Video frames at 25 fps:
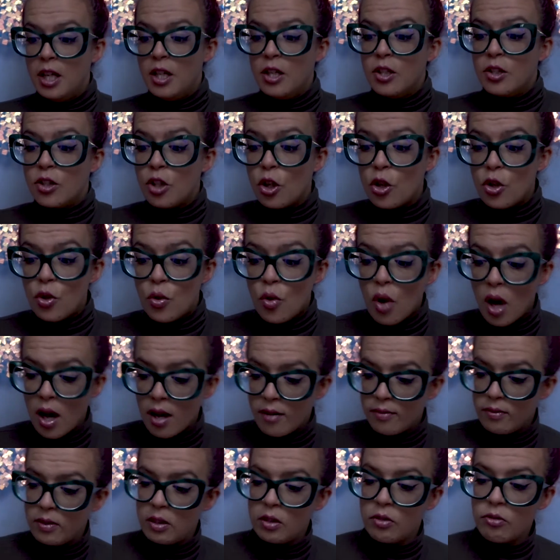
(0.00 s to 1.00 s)
So you
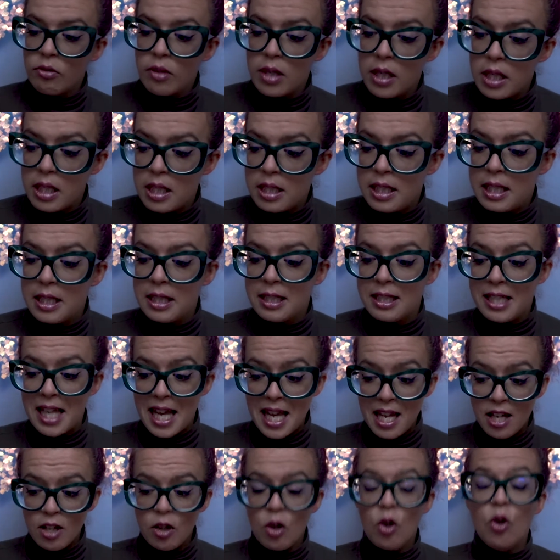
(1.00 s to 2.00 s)
have already the
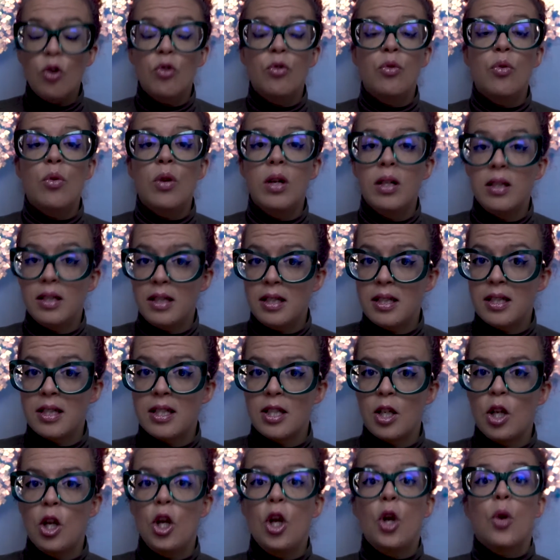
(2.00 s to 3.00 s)
Ten of Wands,
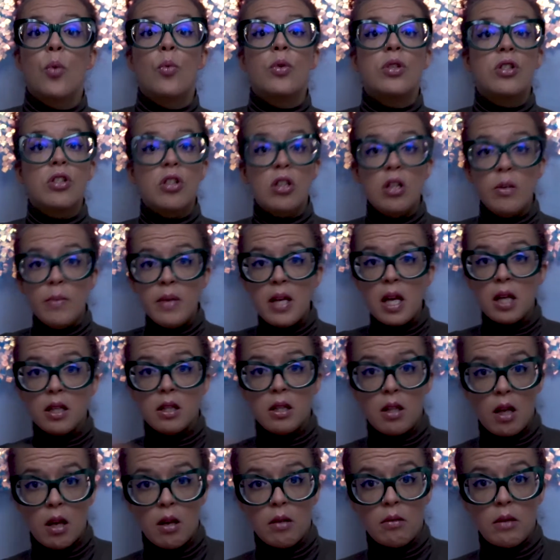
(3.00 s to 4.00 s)
which is gonna be an
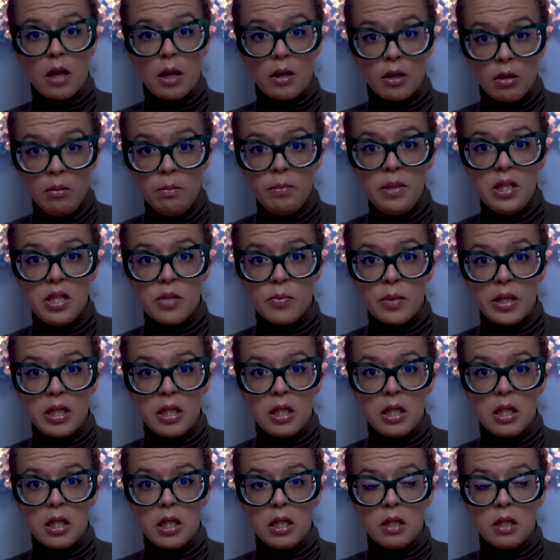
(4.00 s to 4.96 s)
accomplishment.